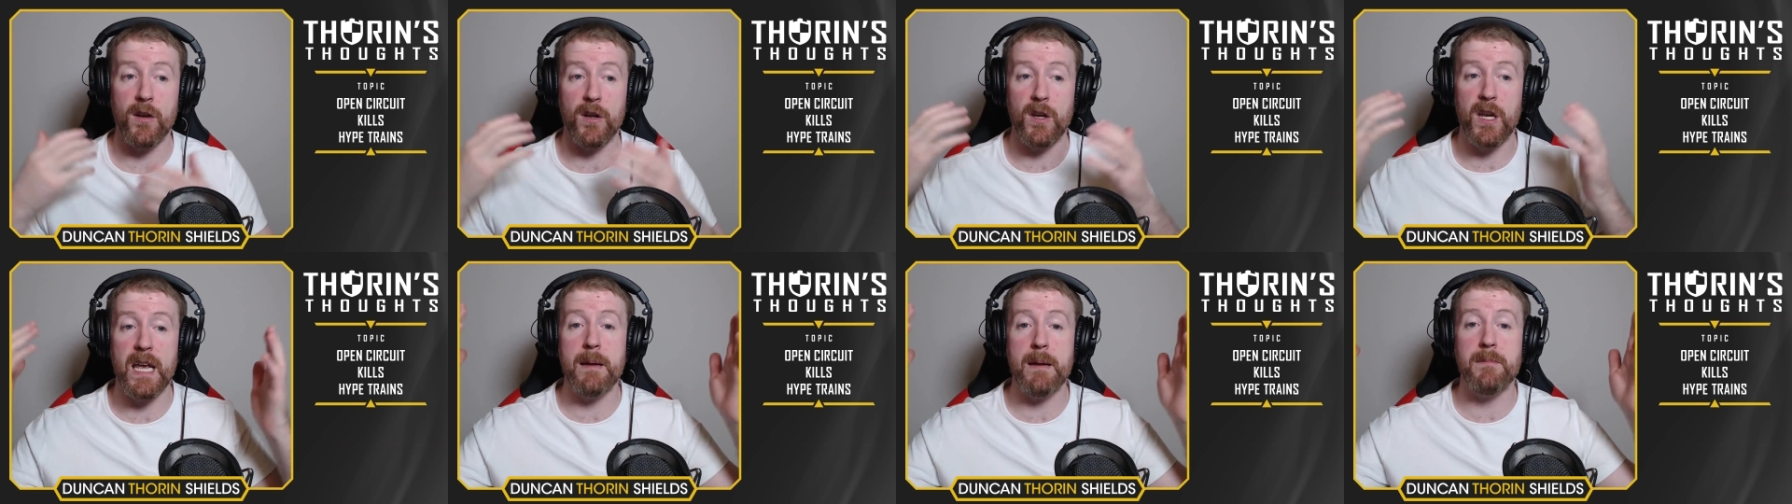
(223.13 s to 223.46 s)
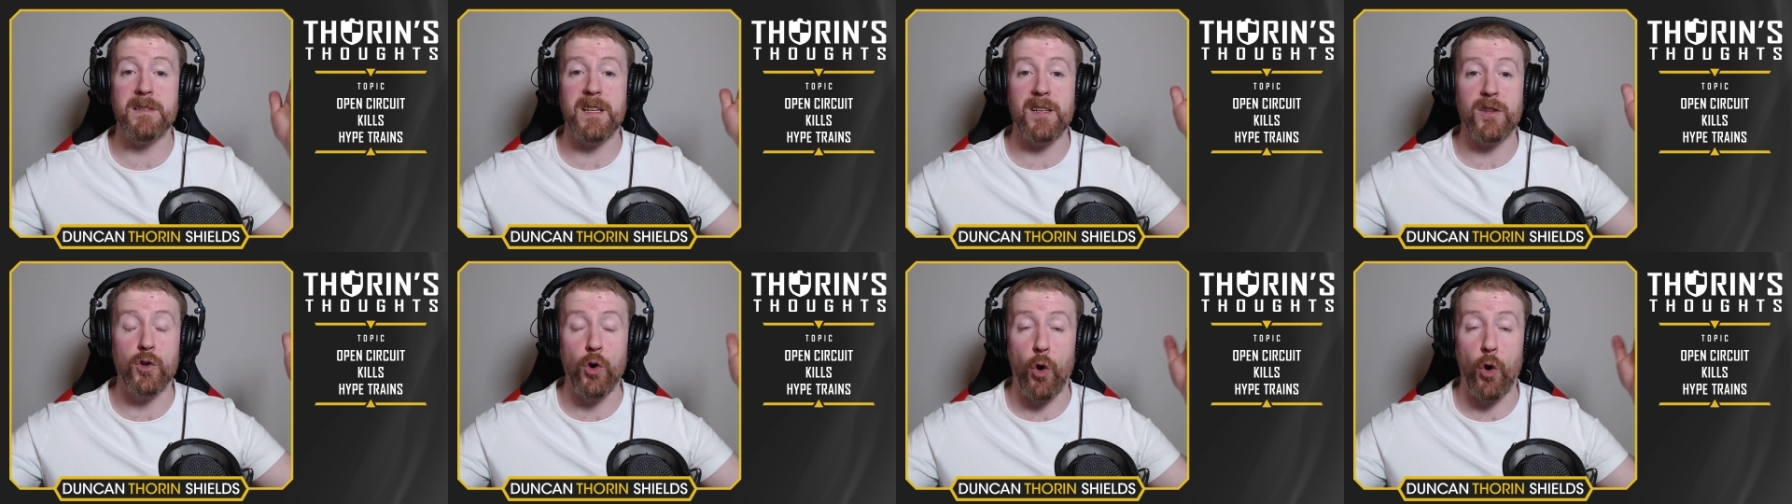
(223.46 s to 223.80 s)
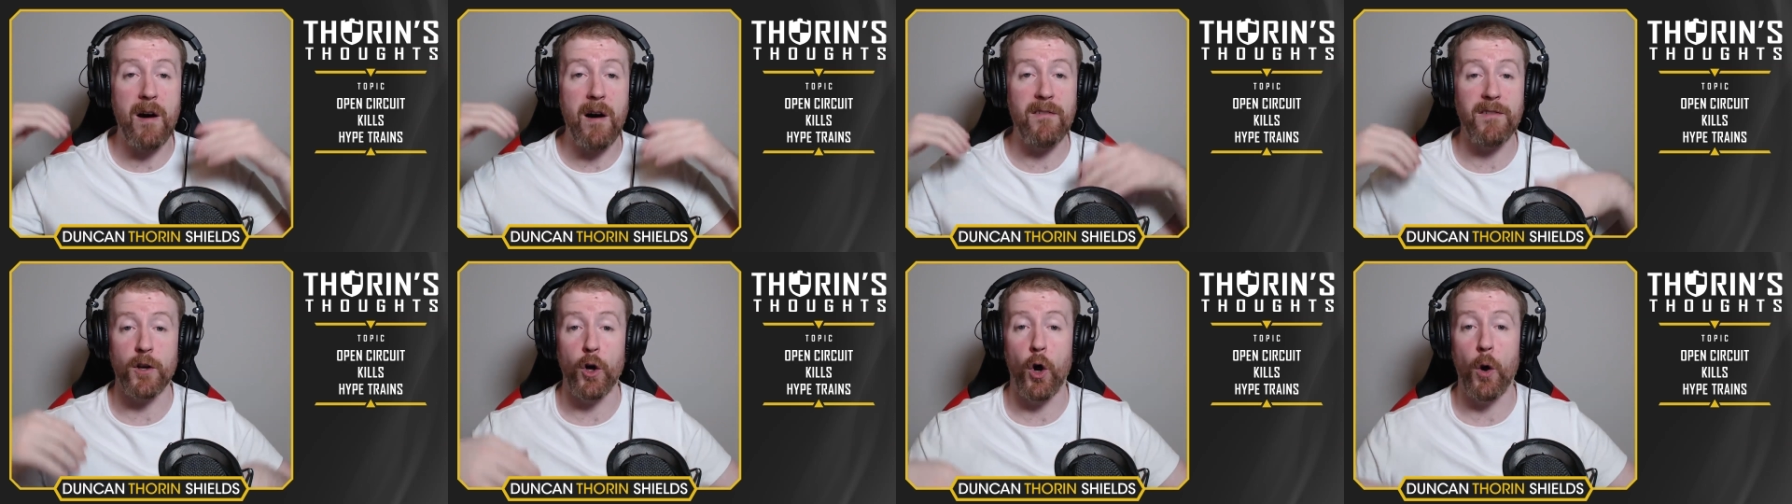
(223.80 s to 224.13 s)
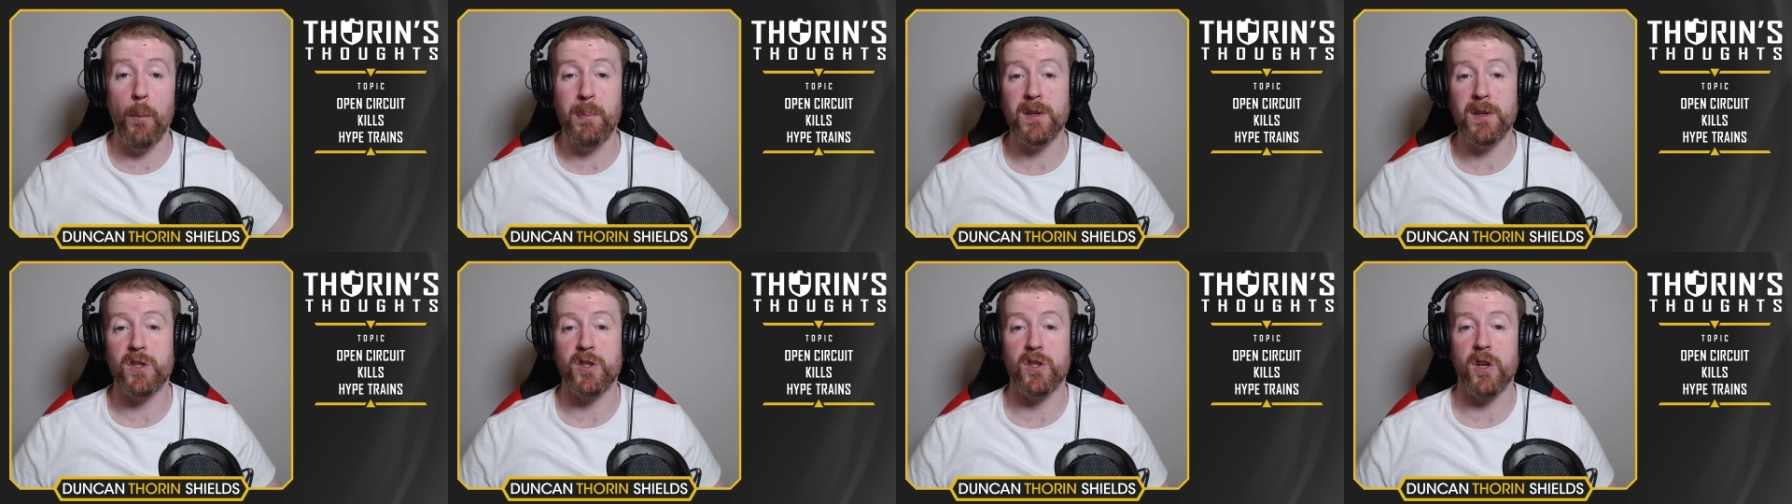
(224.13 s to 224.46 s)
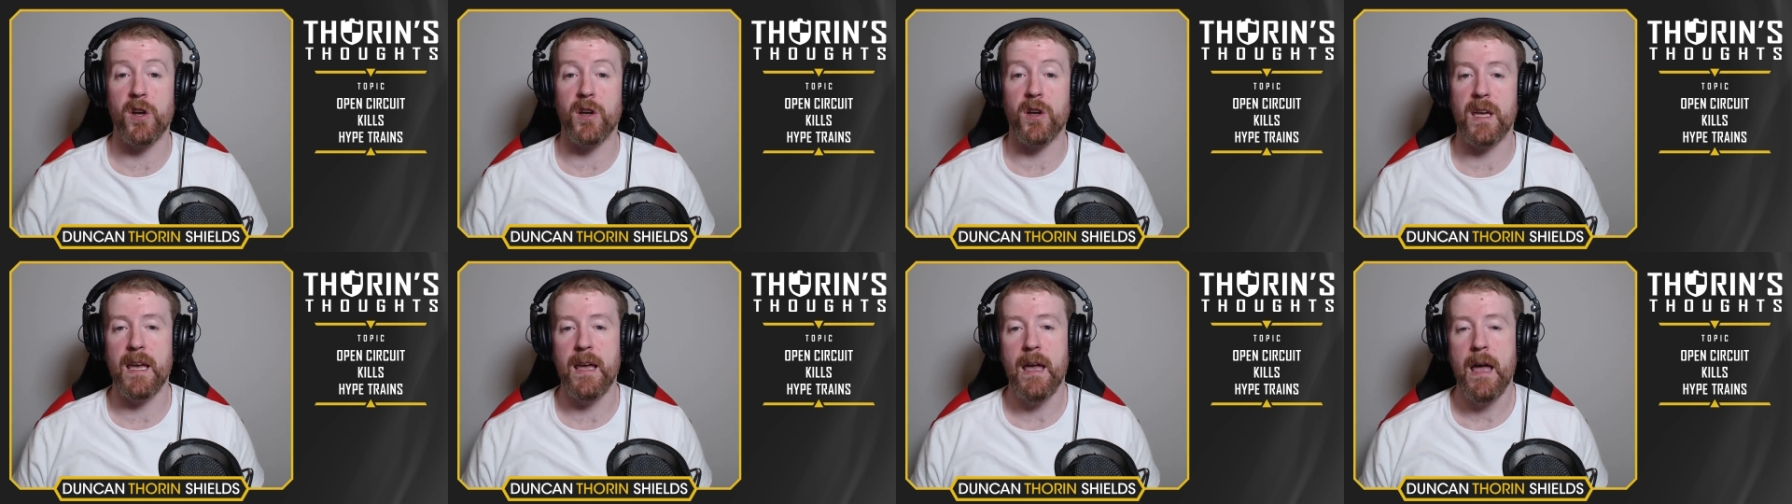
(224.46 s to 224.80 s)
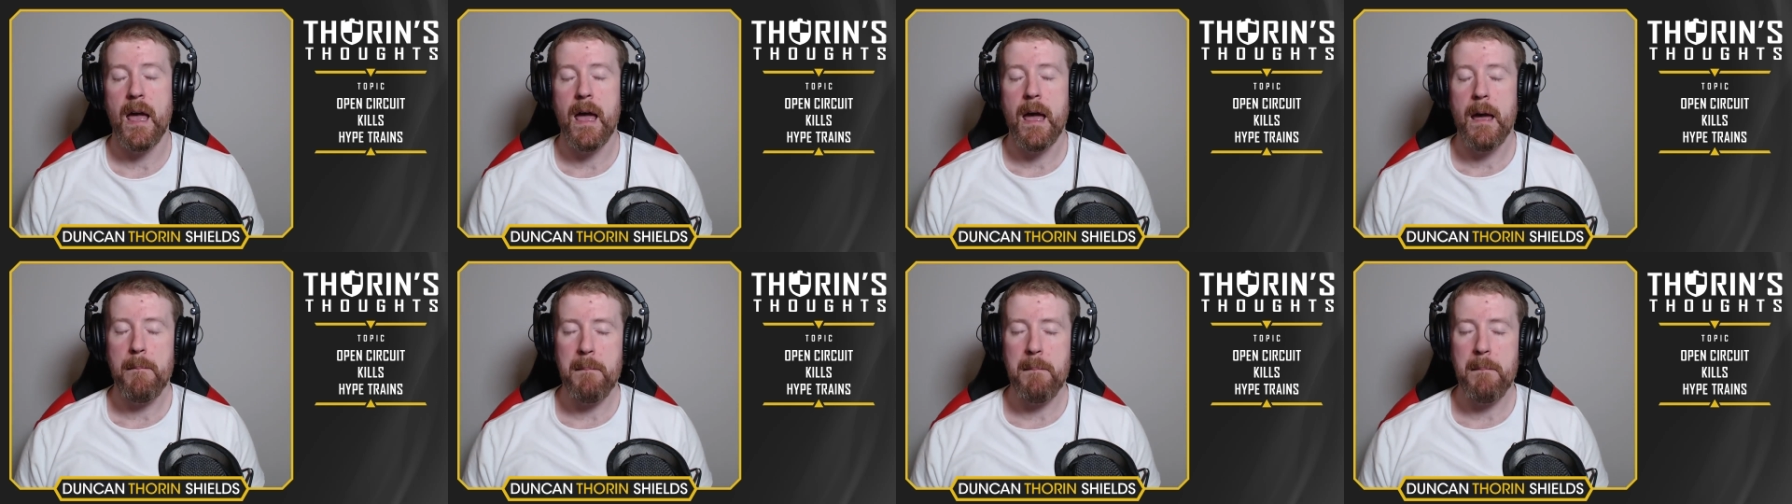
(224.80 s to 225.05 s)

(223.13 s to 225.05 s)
games that don't have an open circuit,